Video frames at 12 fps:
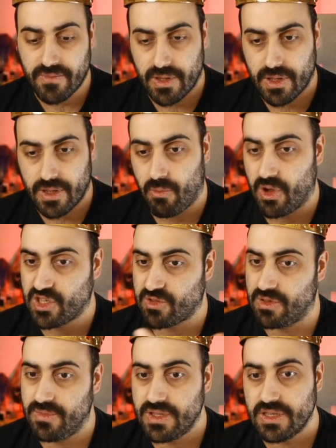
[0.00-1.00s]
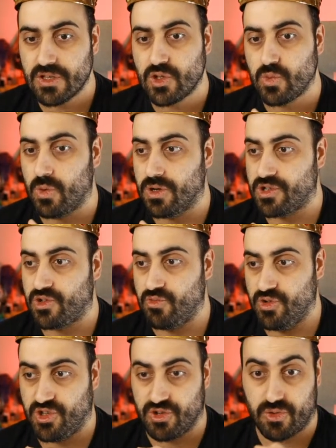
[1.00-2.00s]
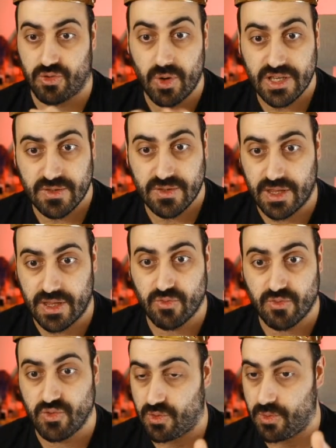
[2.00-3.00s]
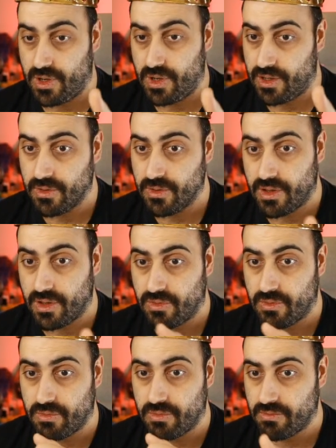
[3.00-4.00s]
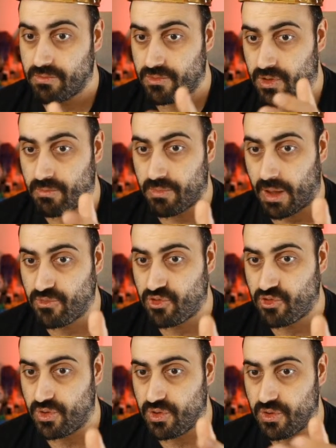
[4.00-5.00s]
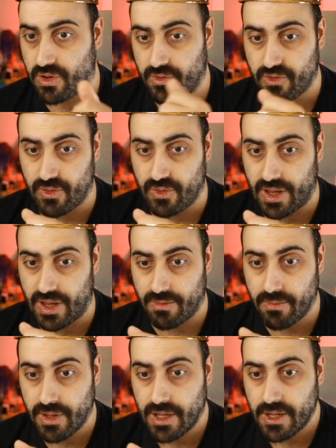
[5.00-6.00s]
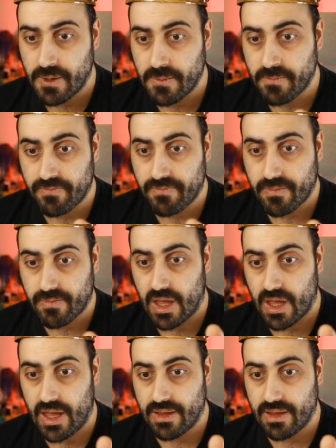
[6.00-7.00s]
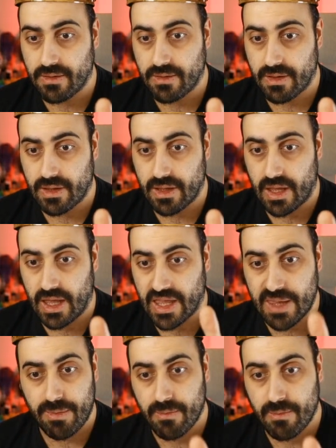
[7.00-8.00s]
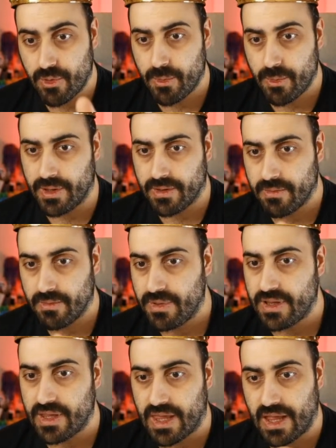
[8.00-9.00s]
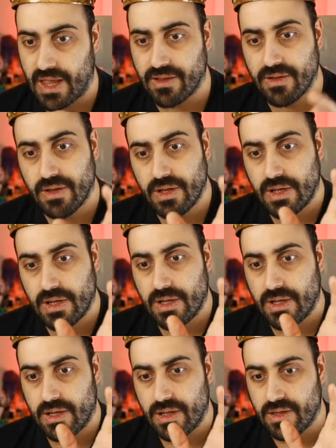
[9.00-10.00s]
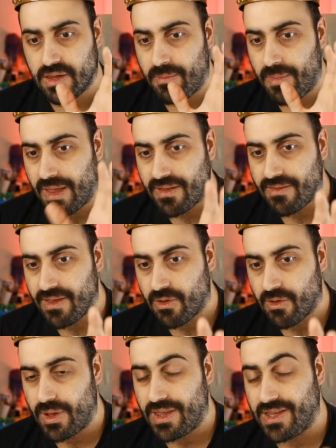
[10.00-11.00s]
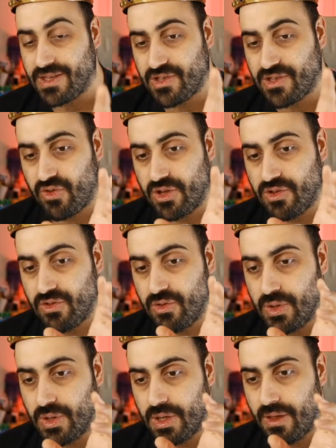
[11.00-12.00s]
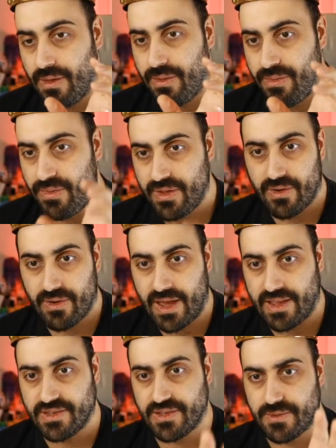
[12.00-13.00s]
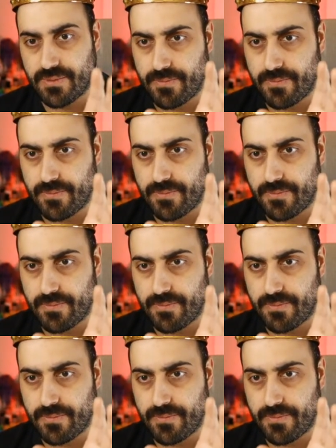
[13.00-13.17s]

Watch my videos, watch Richard Gray's videos, which are really good, and I'm sure you're going to like them, and keep improving. But again, the main takeaway is try to do thinner lines,